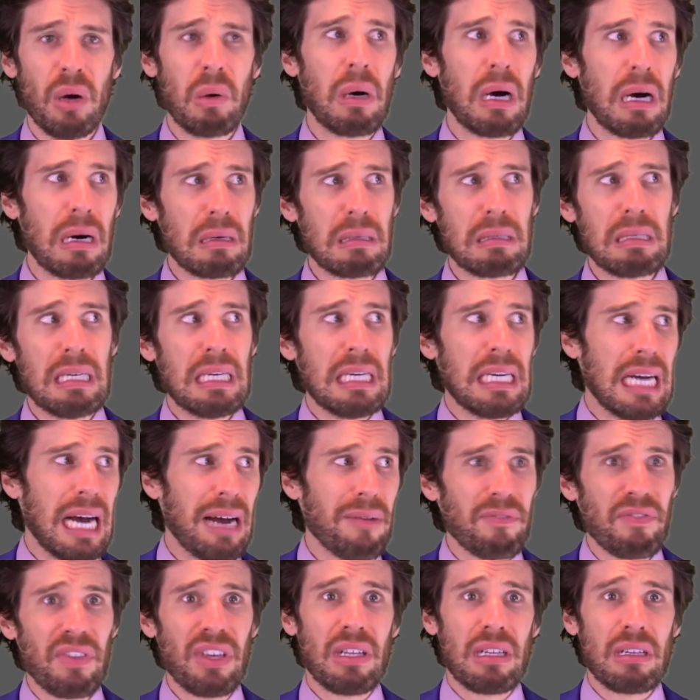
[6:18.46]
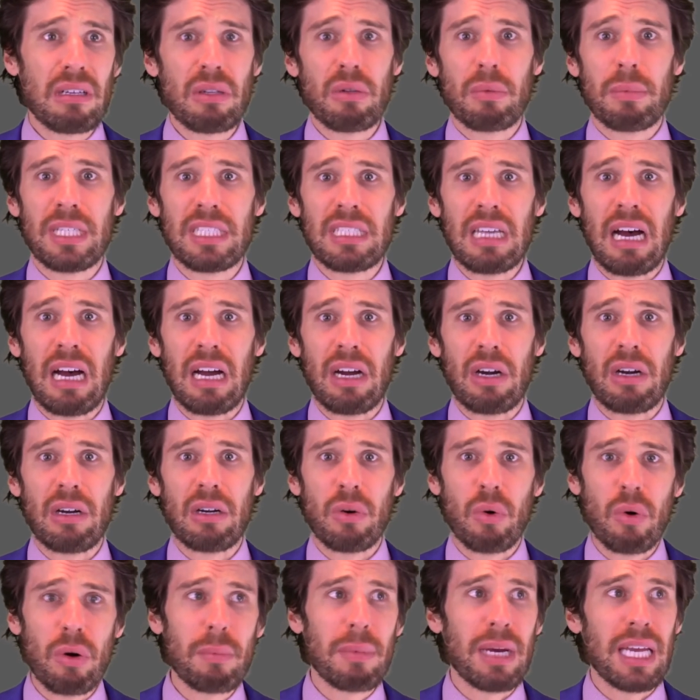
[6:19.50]
Well, I'm feeling a little bit tired,
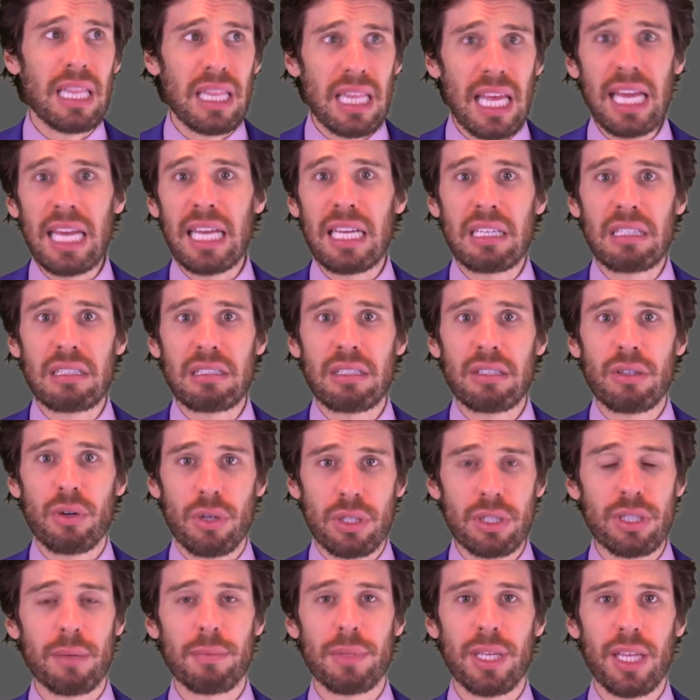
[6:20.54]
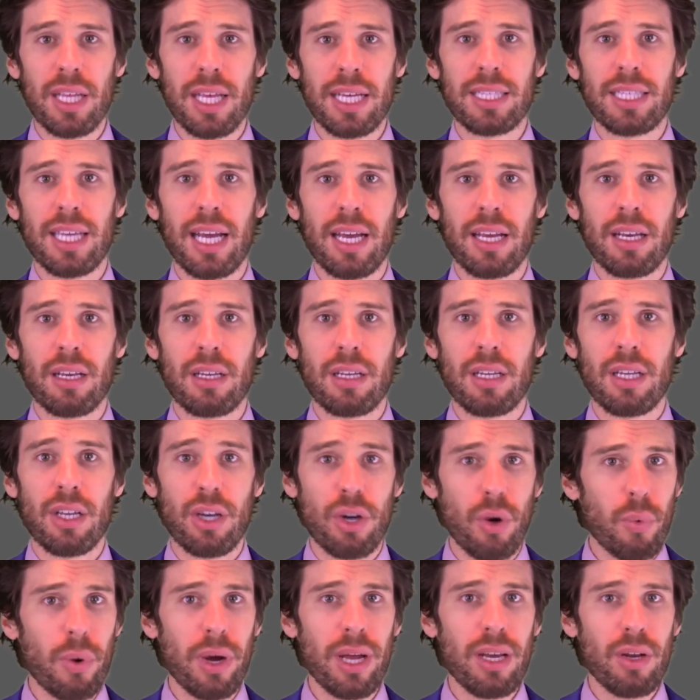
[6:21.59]
or my legs, or something like that. You
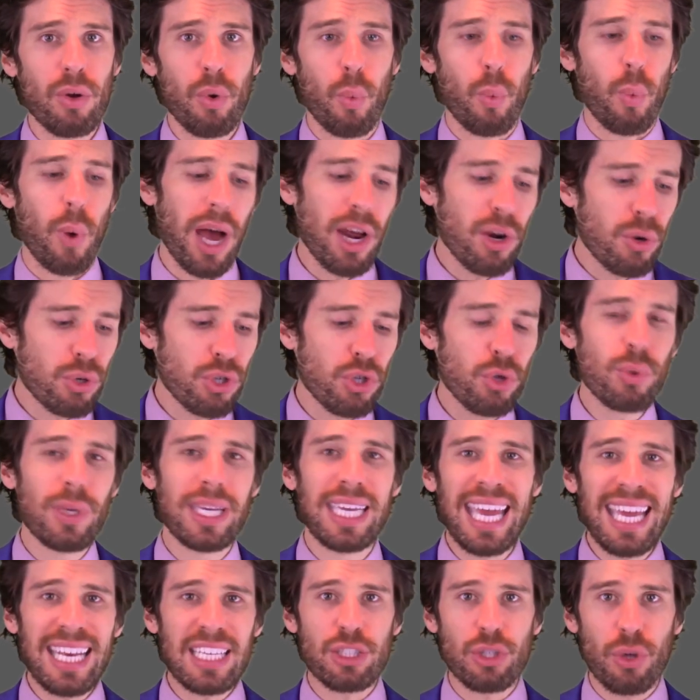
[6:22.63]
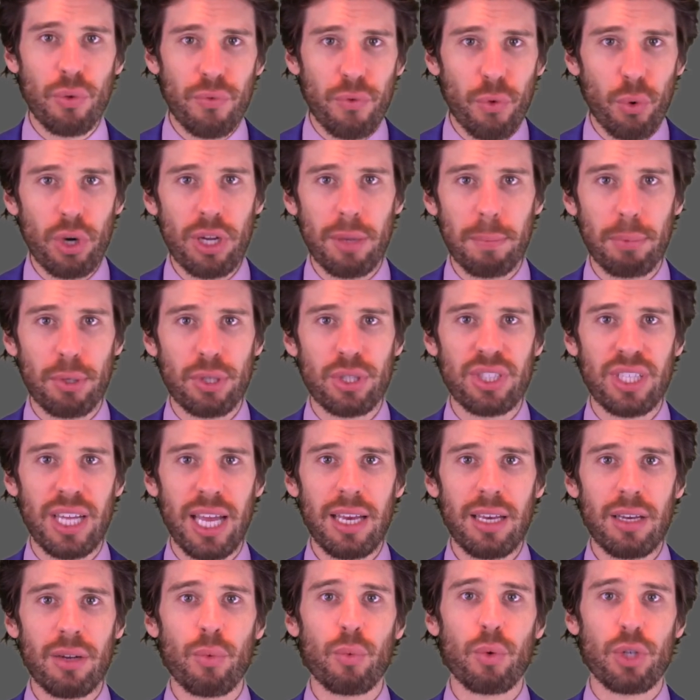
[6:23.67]
know what? Why don't you get to forty
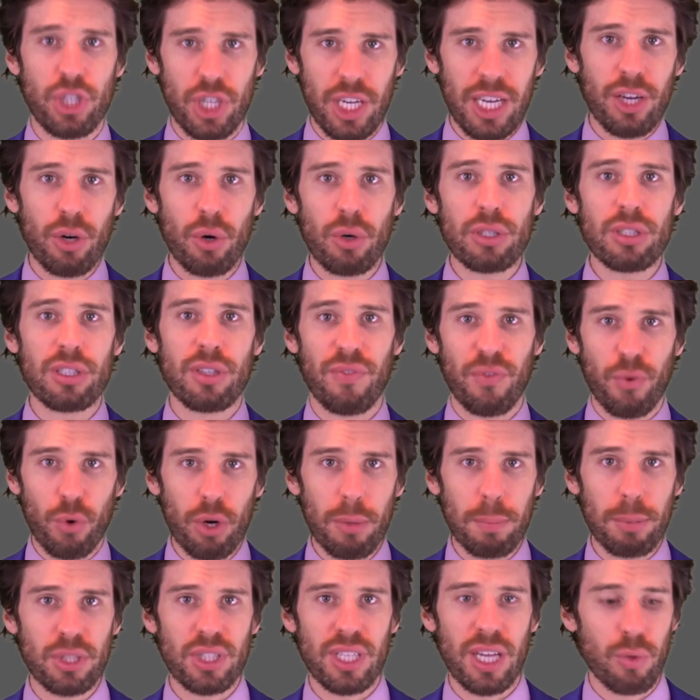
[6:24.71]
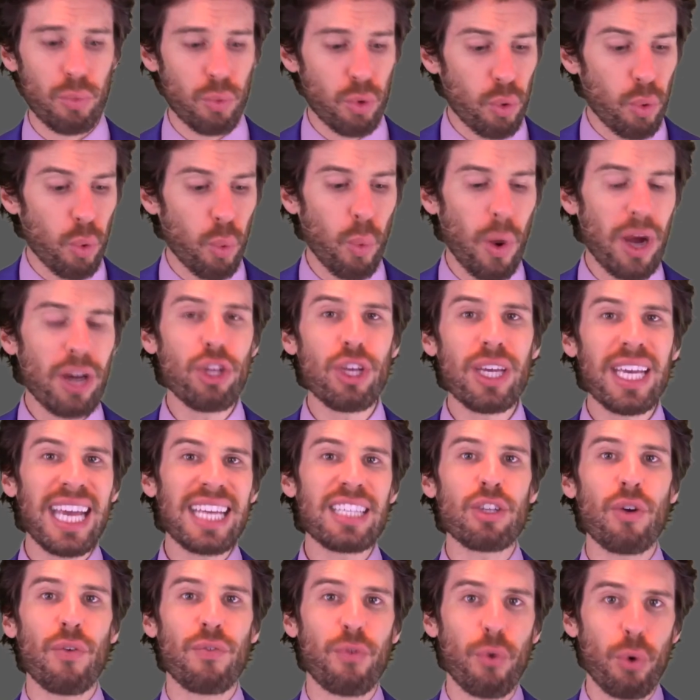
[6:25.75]
percent, which he calls the forty percent rule? Why don't you
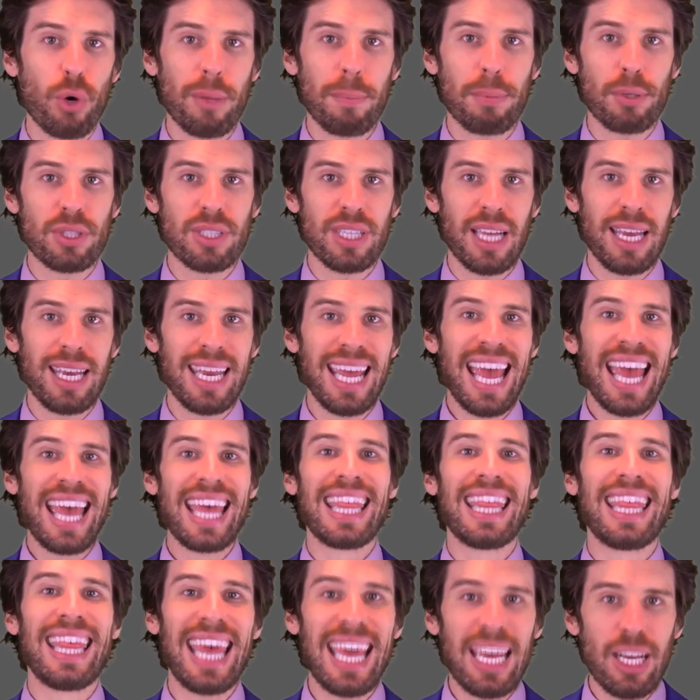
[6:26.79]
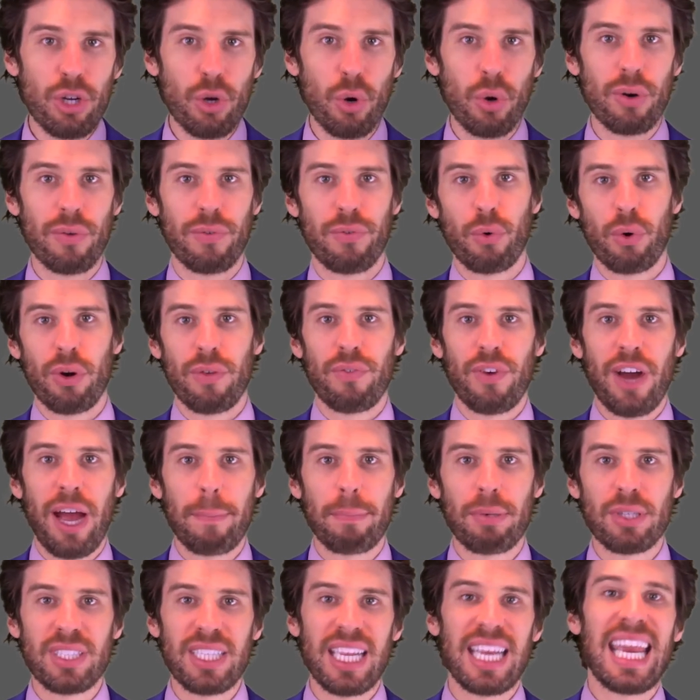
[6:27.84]
get to forty percent, then go to
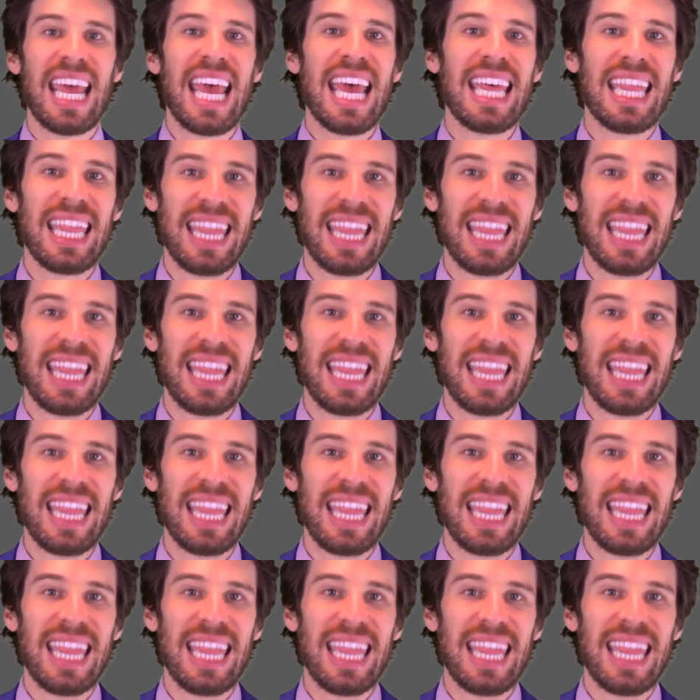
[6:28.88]
forty-five percent,